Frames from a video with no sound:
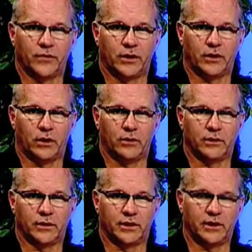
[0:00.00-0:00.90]
you know.
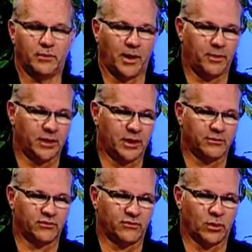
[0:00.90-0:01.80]
And he may be
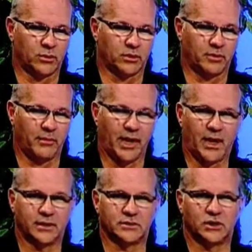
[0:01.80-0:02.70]
giving verbal
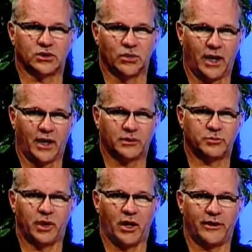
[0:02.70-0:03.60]
commands, get your hands
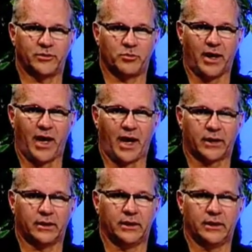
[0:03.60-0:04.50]
behind your
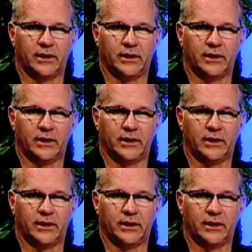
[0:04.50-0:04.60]
back,